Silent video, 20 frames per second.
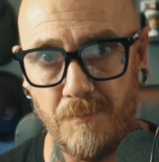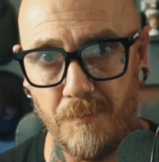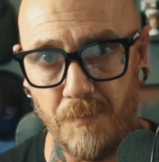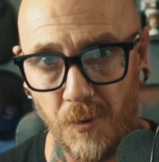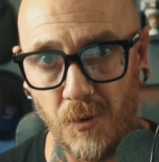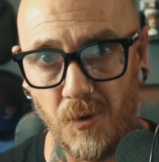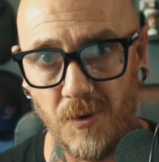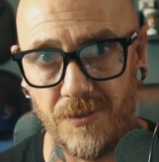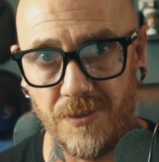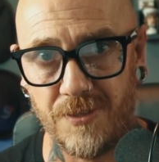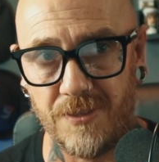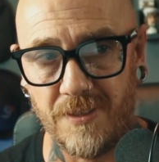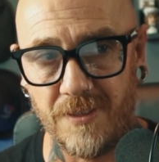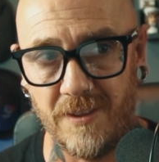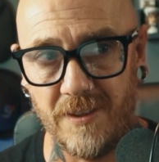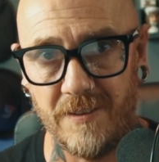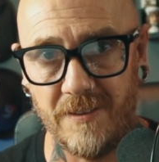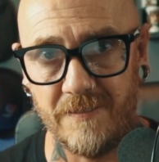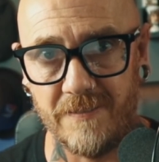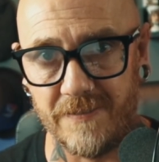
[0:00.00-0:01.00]
Both
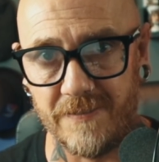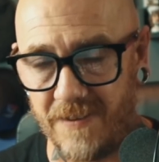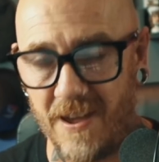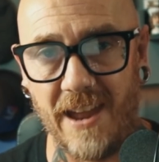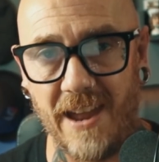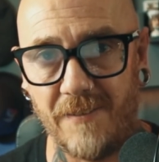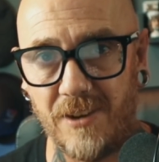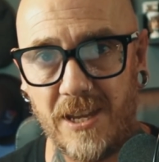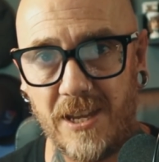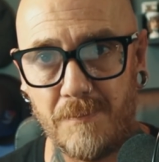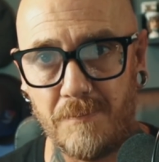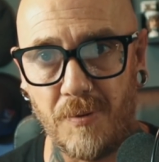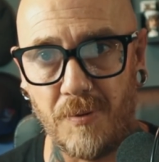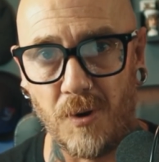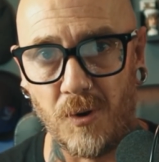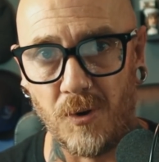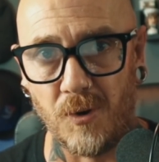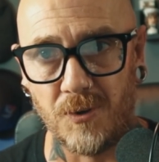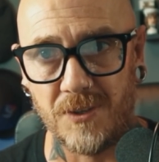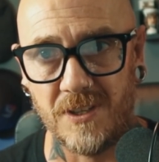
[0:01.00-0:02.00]
very
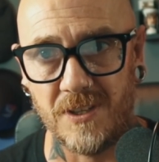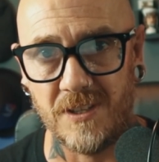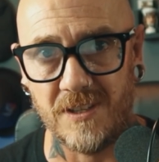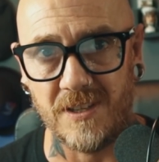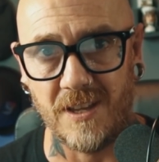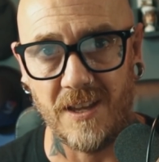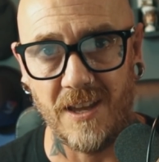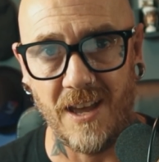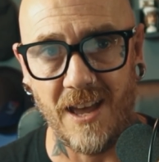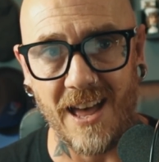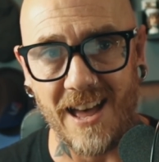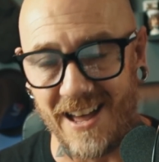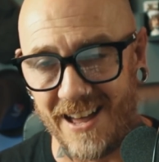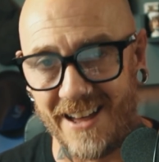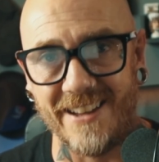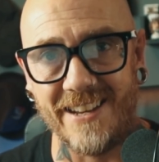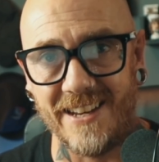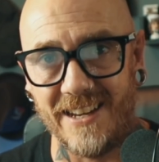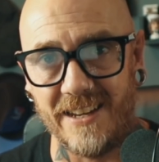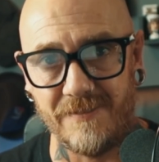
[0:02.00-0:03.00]
important,
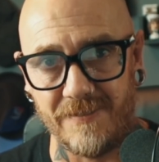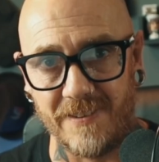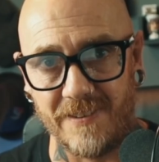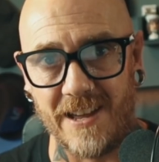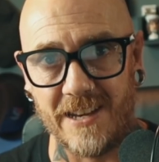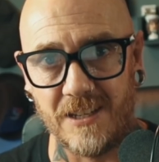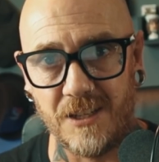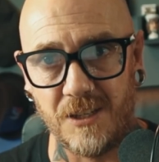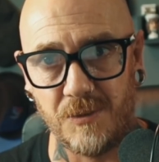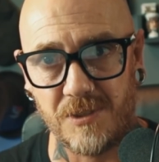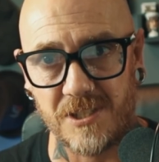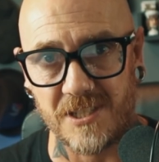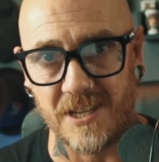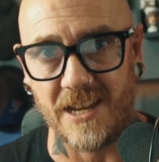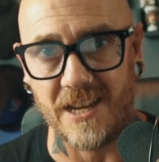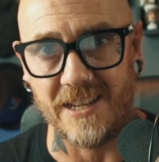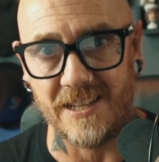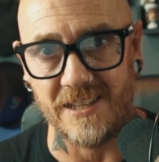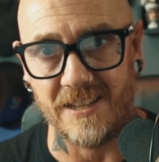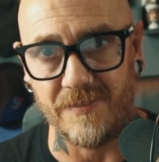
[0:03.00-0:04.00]
highly valued
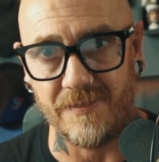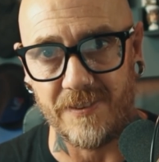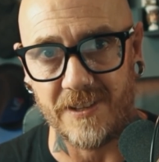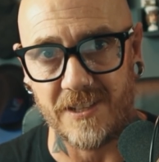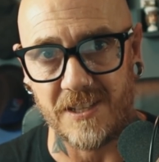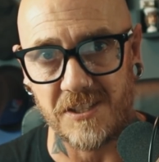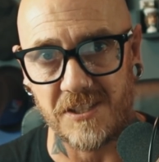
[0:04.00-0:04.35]
scientific